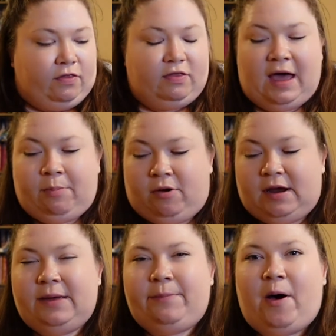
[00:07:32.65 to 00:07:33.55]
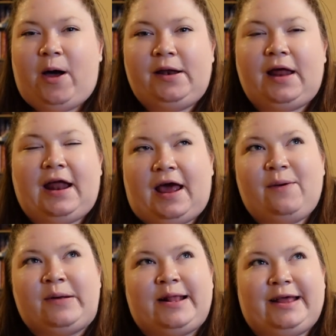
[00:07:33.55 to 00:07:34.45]
they're pretty important, and I
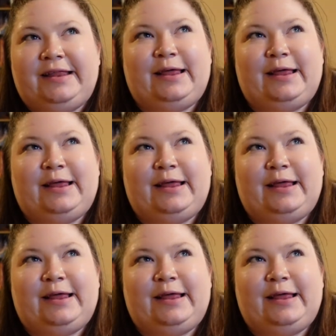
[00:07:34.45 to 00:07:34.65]
would say